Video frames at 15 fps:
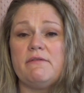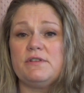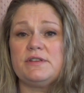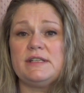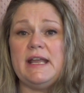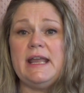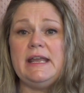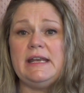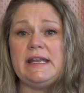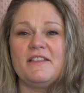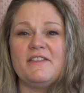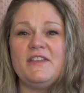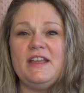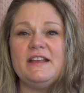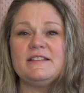say anything.
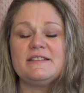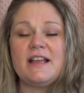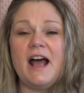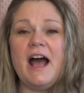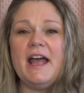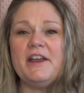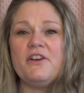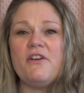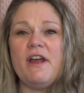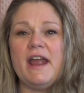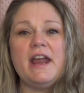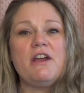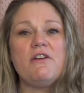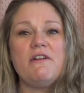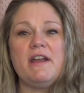The entire
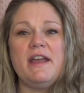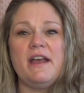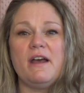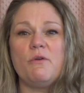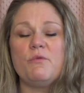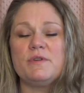area